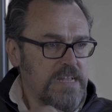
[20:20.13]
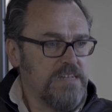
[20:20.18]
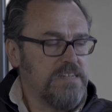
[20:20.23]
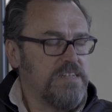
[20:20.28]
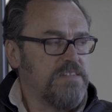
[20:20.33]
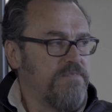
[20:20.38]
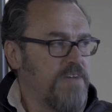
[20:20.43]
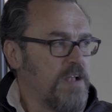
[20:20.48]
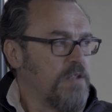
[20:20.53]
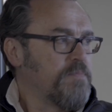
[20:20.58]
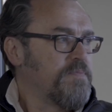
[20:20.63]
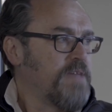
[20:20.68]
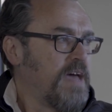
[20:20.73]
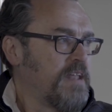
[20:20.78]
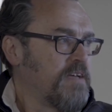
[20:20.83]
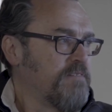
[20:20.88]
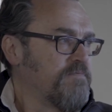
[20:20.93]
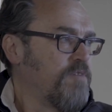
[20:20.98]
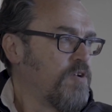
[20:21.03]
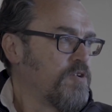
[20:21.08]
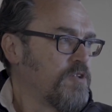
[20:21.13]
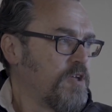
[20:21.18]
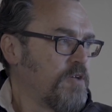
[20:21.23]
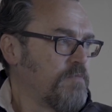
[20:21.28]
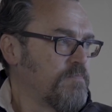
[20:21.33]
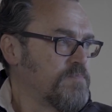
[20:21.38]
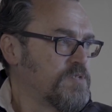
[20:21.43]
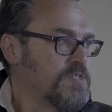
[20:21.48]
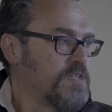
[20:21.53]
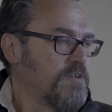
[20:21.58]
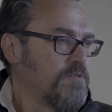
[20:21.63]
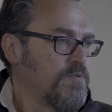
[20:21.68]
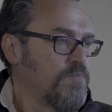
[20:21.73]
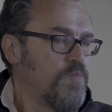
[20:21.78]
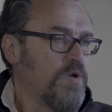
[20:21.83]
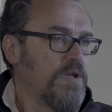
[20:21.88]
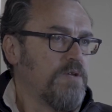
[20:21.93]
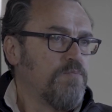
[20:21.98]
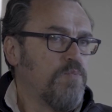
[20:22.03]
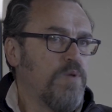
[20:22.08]
develop that at volume. So
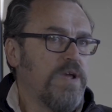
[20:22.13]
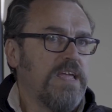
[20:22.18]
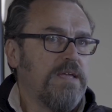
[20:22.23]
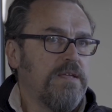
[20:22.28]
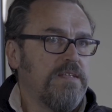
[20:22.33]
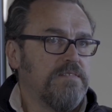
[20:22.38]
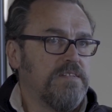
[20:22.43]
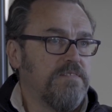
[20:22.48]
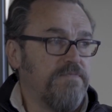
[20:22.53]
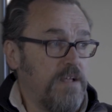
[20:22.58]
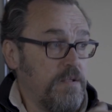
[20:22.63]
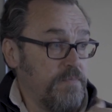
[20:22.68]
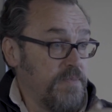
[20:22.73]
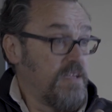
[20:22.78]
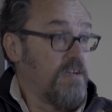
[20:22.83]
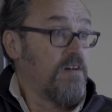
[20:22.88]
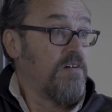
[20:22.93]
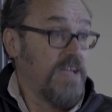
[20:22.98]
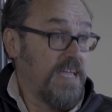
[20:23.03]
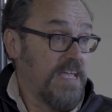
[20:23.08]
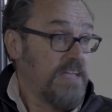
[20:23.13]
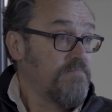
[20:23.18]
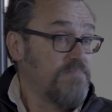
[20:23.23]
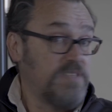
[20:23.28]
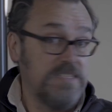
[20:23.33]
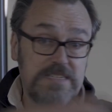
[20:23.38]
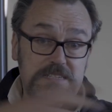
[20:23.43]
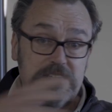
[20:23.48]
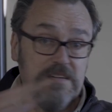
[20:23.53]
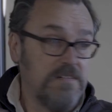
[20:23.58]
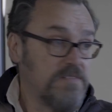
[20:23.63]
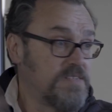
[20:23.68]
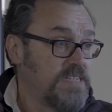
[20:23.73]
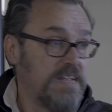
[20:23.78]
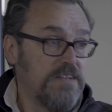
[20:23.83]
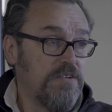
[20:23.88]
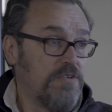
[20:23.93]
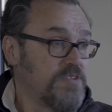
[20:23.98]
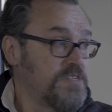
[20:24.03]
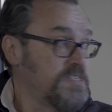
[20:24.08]
we develop the car here. This is our
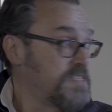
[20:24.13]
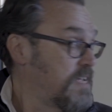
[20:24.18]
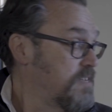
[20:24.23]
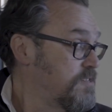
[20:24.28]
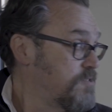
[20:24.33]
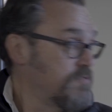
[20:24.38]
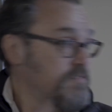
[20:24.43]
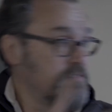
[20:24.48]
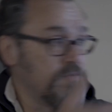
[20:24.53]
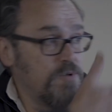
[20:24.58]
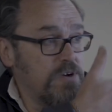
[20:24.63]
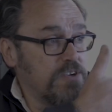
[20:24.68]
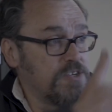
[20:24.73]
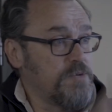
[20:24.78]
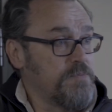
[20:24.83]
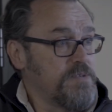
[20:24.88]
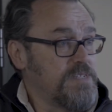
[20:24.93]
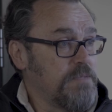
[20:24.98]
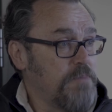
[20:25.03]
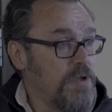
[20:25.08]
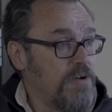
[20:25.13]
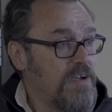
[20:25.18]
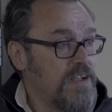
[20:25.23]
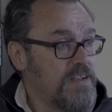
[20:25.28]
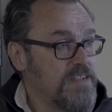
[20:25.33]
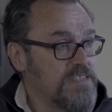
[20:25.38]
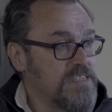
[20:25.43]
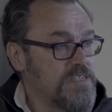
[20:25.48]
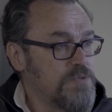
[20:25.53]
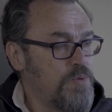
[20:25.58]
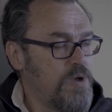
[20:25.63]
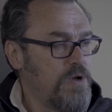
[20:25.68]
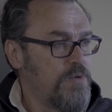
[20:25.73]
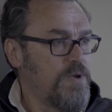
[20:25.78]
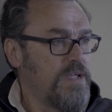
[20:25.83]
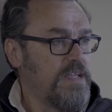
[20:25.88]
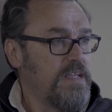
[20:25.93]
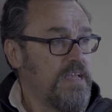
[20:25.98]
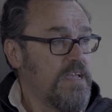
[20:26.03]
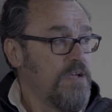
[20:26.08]
technology centre, and the workshop you see behind us is where
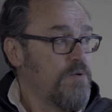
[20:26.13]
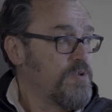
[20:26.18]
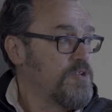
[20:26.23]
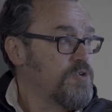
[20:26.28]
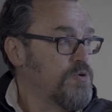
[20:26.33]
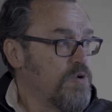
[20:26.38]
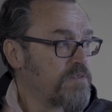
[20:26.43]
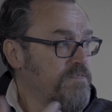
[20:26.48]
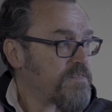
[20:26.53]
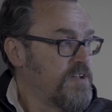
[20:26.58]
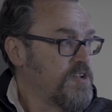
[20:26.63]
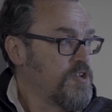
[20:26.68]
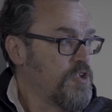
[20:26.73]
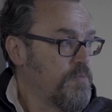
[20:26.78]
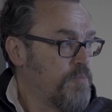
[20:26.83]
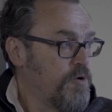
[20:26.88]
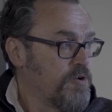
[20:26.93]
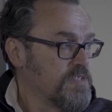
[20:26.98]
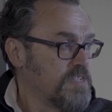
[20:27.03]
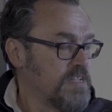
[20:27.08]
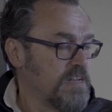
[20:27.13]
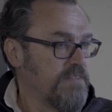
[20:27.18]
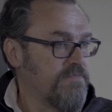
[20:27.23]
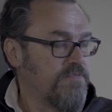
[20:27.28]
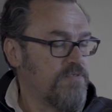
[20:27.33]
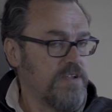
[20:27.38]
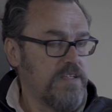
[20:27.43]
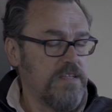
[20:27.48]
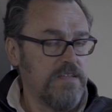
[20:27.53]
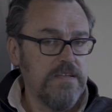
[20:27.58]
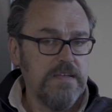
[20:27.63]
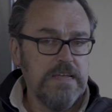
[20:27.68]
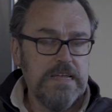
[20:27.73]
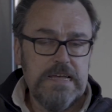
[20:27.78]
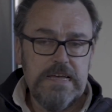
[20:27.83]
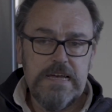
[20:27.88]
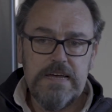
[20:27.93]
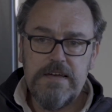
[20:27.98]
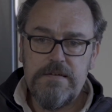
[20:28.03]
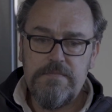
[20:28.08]
we do all of our new product delivery,
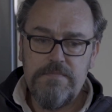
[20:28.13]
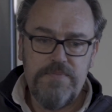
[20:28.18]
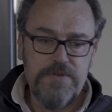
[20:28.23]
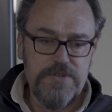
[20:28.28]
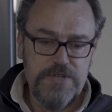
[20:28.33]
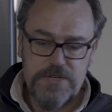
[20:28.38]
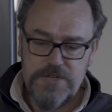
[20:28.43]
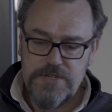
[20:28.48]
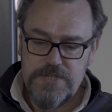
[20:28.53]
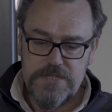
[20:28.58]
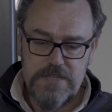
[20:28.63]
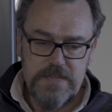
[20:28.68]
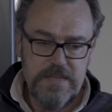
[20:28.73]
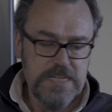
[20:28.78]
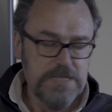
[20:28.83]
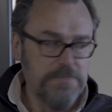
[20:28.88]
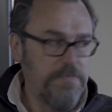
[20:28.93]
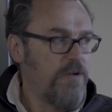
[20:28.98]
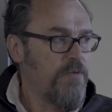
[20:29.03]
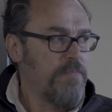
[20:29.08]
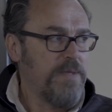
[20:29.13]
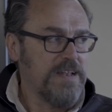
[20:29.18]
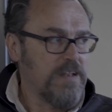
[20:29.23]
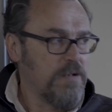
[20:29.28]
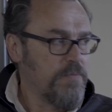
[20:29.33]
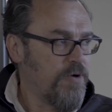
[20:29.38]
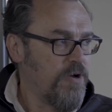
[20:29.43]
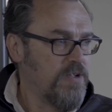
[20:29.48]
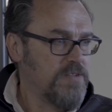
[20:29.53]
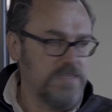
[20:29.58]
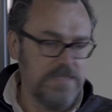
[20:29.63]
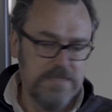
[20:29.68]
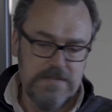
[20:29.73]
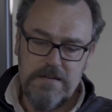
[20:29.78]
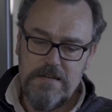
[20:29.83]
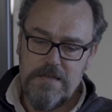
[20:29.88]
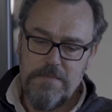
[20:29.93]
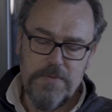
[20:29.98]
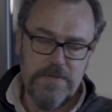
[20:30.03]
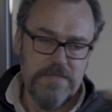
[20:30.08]
produce the experimental
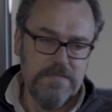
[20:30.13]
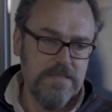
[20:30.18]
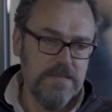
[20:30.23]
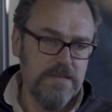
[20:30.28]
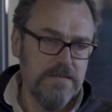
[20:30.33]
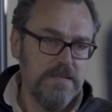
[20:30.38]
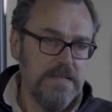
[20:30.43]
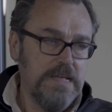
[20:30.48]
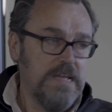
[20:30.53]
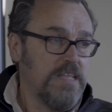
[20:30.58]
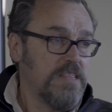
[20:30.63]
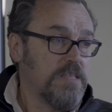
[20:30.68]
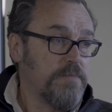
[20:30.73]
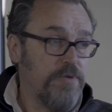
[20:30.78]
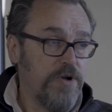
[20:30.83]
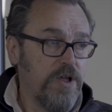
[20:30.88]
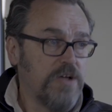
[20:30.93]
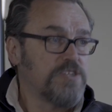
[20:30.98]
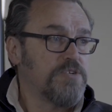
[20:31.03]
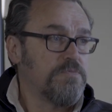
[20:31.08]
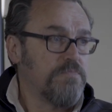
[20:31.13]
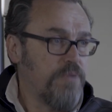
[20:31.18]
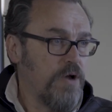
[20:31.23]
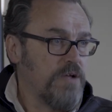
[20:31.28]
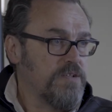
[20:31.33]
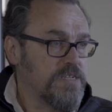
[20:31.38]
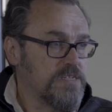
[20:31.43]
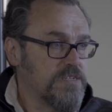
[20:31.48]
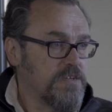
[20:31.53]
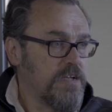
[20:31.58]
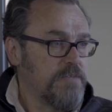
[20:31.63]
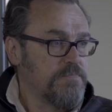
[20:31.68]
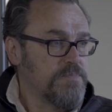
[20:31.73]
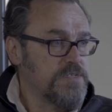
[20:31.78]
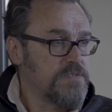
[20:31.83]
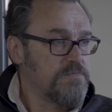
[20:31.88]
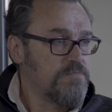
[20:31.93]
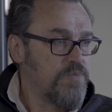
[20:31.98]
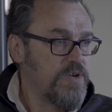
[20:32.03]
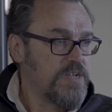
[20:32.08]
prototype and the production
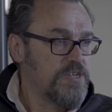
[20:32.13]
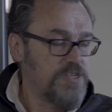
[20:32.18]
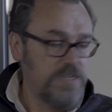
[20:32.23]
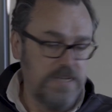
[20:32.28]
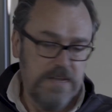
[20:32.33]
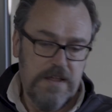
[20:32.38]
prototypes, which